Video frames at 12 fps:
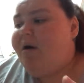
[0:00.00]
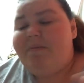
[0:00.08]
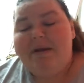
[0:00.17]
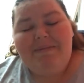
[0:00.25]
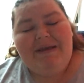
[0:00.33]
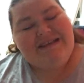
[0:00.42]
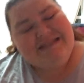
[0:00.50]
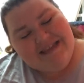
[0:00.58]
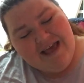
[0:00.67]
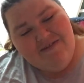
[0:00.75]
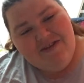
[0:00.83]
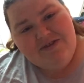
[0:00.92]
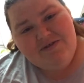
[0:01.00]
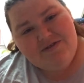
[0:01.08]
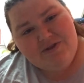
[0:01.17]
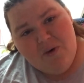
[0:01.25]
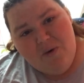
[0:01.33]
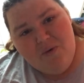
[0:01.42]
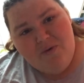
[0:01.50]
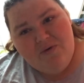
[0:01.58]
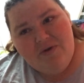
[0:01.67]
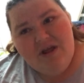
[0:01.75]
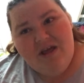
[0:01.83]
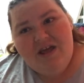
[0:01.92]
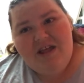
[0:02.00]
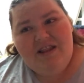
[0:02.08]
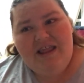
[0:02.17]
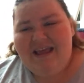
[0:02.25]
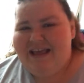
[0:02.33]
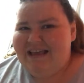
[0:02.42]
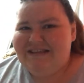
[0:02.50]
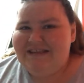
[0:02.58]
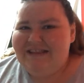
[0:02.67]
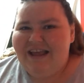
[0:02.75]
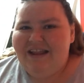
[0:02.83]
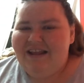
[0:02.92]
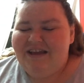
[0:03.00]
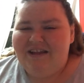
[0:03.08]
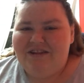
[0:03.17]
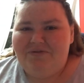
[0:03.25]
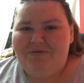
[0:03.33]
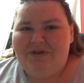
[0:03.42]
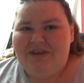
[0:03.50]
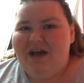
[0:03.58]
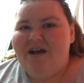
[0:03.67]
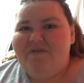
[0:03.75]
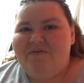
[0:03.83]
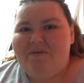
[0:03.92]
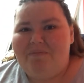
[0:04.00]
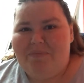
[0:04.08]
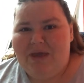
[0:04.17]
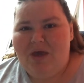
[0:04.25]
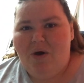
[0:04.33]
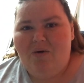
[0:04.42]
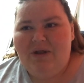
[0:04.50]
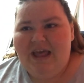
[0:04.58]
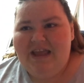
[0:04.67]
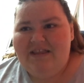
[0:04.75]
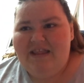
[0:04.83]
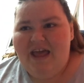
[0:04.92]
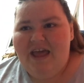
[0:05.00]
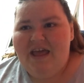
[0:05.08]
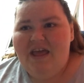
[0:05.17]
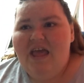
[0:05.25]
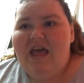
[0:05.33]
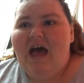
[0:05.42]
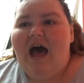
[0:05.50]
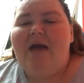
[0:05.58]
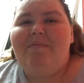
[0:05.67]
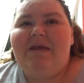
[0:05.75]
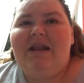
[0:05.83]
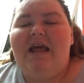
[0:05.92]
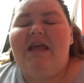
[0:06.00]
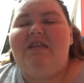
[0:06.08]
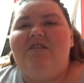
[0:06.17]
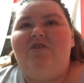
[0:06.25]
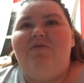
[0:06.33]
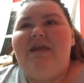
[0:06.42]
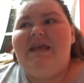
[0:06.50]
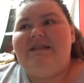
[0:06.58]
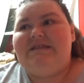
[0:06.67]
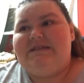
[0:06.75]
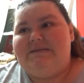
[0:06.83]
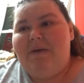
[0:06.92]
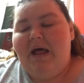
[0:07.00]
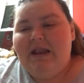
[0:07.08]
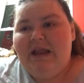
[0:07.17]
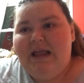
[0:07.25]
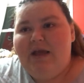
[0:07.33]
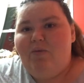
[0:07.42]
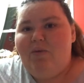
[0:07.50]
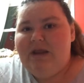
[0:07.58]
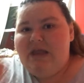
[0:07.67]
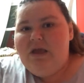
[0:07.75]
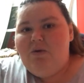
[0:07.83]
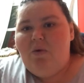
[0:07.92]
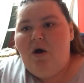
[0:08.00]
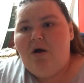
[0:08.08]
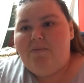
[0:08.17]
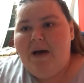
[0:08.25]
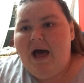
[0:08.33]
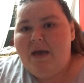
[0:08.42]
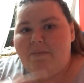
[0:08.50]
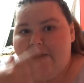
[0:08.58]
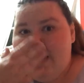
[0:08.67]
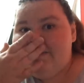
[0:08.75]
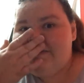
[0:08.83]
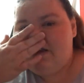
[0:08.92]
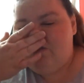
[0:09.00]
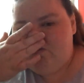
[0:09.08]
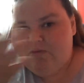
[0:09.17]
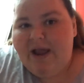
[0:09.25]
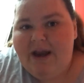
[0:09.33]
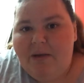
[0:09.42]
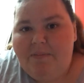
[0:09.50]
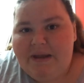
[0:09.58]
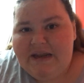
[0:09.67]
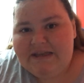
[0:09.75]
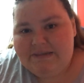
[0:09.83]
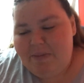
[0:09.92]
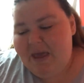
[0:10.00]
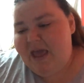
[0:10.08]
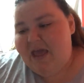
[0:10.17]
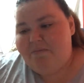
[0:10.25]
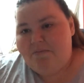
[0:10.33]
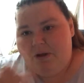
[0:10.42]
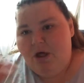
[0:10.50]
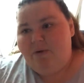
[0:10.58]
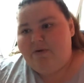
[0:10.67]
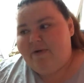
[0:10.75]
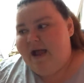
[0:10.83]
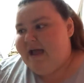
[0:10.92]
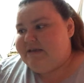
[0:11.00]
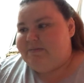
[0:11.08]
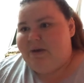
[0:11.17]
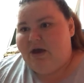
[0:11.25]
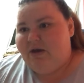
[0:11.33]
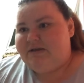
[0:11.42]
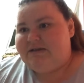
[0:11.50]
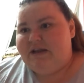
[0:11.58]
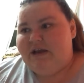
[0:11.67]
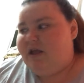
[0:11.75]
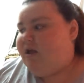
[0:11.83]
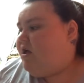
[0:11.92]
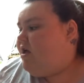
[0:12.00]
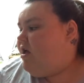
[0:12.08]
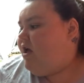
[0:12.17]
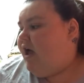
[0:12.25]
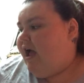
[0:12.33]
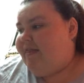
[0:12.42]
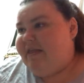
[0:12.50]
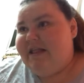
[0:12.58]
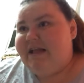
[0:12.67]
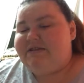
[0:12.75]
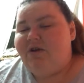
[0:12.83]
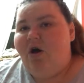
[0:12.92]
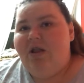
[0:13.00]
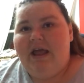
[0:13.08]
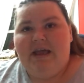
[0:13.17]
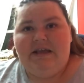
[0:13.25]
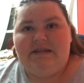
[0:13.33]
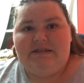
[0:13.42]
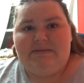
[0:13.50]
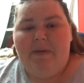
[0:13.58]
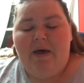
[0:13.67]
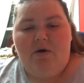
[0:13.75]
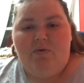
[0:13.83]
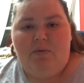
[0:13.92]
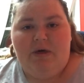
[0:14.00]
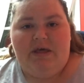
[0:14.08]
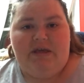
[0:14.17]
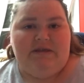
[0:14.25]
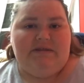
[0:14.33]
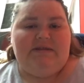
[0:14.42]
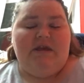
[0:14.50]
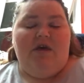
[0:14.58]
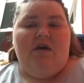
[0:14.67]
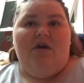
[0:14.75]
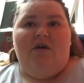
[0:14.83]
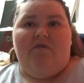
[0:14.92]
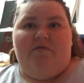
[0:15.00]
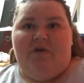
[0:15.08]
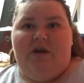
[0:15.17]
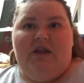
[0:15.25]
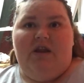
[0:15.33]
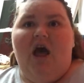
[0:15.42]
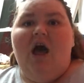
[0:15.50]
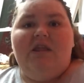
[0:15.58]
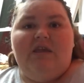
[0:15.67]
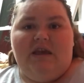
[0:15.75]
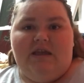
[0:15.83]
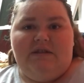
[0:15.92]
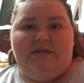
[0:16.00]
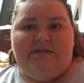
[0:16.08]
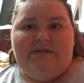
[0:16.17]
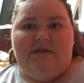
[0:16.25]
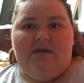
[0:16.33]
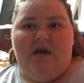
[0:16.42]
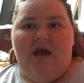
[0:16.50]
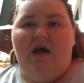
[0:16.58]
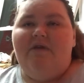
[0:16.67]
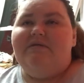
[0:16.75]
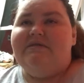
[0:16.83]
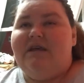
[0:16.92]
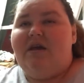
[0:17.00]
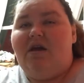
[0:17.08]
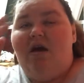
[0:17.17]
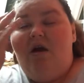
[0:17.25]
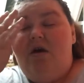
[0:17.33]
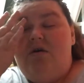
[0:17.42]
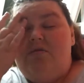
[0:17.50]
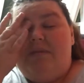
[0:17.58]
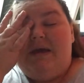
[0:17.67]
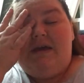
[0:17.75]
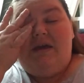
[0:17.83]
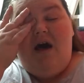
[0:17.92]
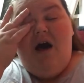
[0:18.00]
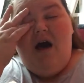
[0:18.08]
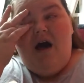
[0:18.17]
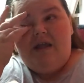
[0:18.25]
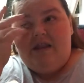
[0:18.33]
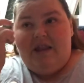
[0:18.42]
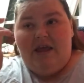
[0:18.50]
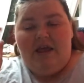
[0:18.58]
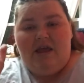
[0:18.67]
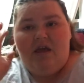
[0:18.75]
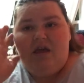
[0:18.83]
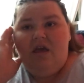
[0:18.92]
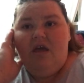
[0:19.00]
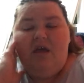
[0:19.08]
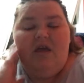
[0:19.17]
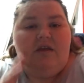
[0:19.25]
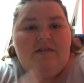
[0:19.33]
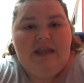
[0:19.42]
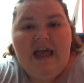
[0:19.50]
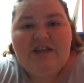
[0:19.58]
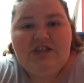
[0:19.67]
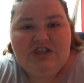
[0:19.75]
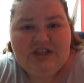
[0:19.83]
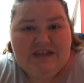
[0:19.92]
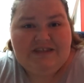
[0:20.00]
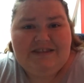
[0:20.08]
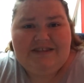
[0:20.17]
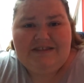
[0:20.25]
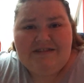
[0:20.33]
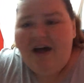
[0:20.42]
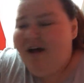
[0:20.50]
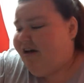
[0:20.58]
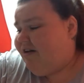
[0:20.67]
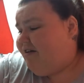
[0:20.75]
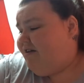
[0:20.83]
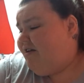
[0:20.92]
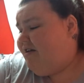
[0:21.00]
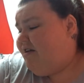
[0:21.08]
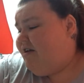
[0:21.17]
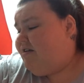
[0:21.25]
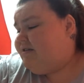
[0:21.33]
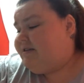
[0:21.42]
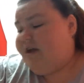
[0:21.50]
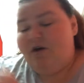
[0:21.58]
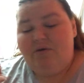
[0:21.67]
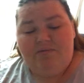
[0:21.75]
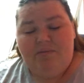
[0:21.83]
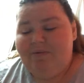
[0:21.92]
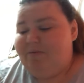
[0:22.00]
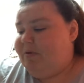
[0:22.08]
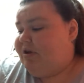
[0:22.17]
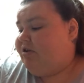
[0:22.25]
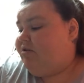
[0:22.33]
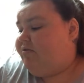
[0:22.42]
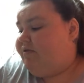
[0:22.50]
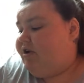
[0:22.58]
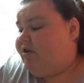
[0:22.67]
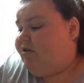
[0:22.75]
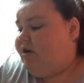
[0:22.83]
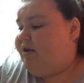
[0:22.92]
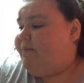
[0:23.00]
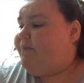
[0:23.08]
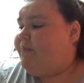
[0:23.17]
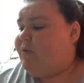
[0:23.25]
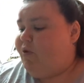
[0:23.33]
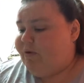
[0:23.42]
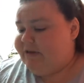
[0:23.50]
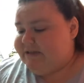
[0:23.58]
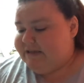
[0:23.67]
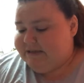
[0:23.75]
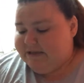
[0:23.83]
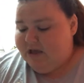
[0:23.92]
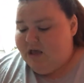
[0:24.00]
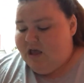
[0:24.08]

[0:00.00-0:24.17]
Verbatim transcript: But I'm like, seven years old? Like, isn't that like a little young for B O like that? I mean, you didn't smell it like when he walked by, but I was like right up in his pit blowing raspberries in it. And then that's all I could smell was freaking onions. I was like, oh my God, like that shit stunk. So we've been putting deodorant under him. What is this?